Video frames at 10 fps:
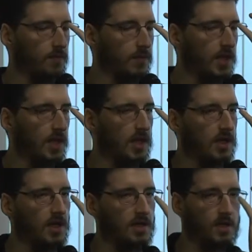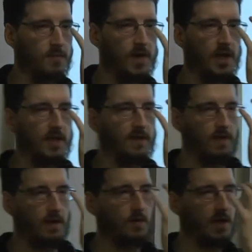be like in an immersive
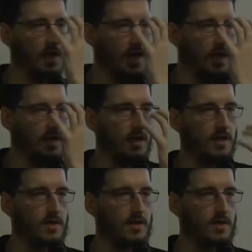virtual reality.